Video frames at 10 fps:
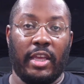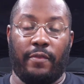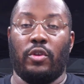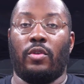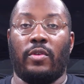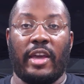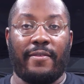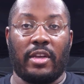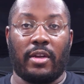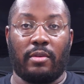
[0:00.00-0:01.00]
if you do
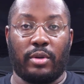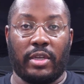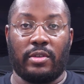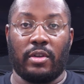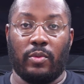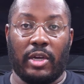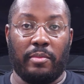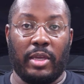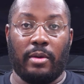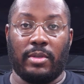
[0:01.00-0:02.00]
have an air compressor and want to
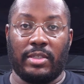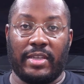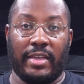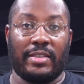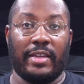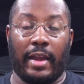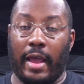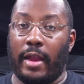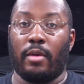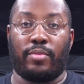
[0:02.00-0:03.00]
be able to test at
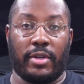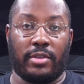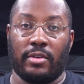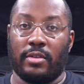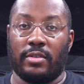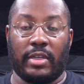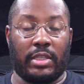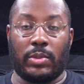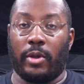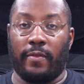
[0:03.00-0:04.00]
higher pressures,
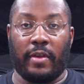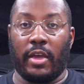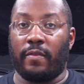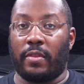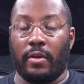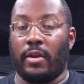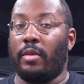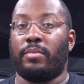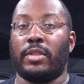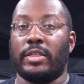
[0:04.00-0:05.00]
like twenty-five, thirty
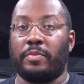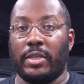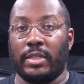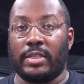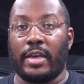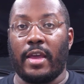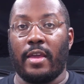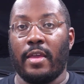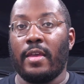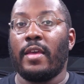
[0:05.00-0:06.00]
plus P S
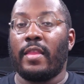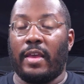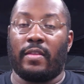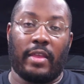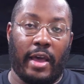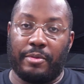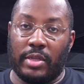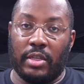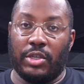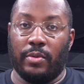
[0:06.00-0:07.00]
I, that's the
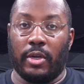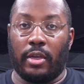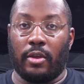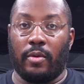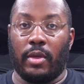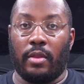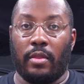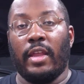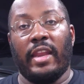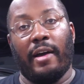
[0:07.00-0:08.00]
option that you want to go with.
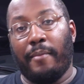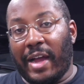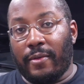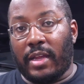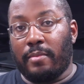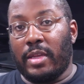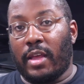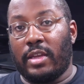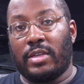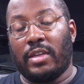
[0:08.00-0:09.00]
Now, my
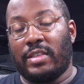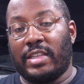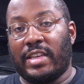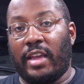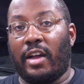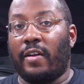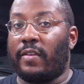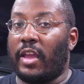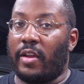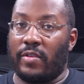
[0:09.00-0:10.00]
recommendation is to take
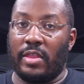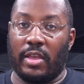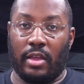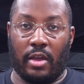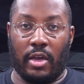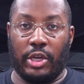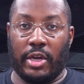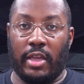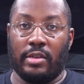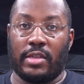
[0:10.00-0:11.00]
off everything on
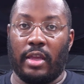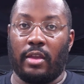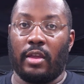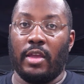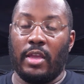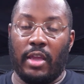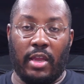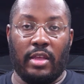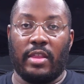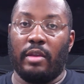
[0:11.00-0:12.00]
your intake.
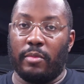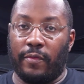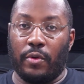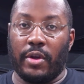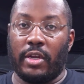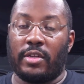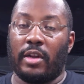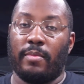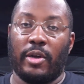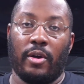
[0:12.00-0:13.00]
Anything before your
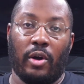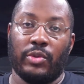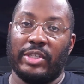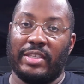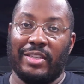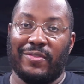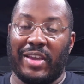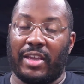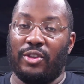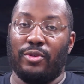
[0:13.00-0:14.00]
turbo only sees
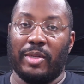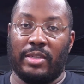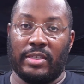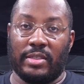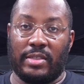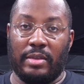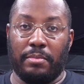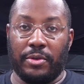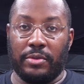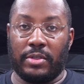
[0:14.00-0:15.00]
vacuum, it doesn't see
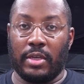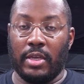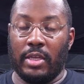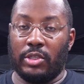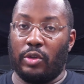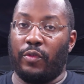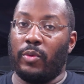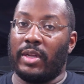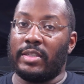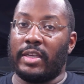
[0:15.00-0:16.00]
boost. So if you
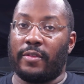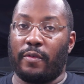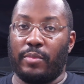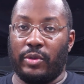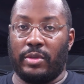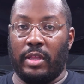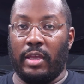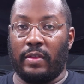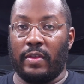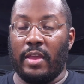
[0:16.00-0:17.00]
want to test for boost
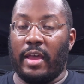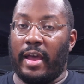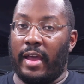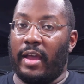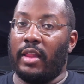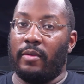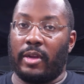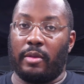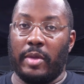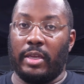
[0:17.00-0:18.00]
leaks, I highly
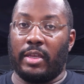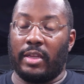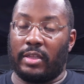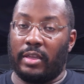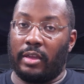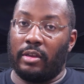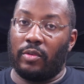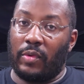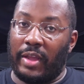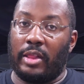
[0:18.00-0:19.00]
recommend connecting it
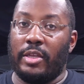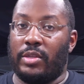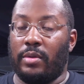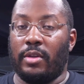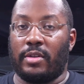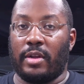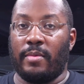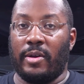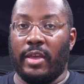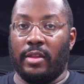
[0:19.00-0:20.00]
directly to your
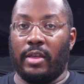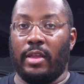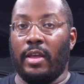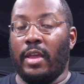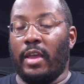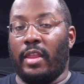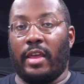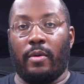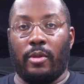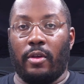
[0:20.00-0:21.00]
turbo inlet, and
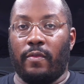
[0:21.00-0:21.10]
that will